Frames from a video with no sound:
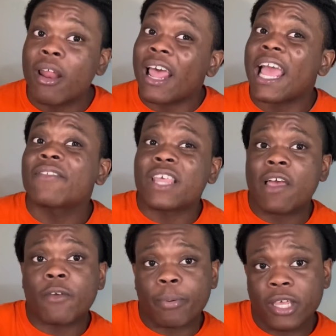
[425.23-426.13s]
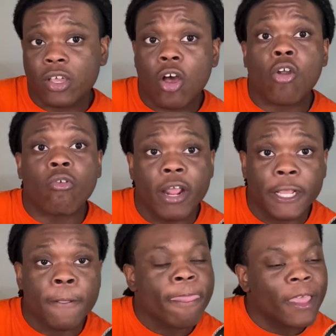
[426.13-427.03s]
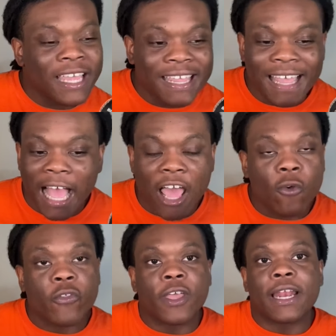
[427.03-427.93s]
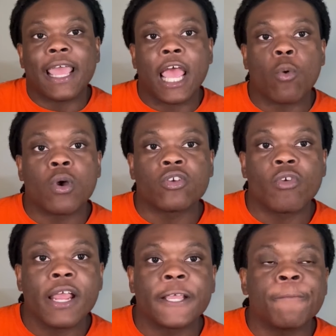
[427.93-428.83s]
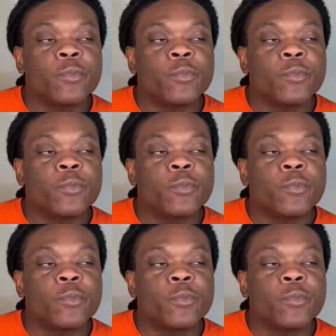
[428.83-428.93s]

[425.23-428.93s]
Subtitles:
I have to have a play call ready. I don't think they had one ready.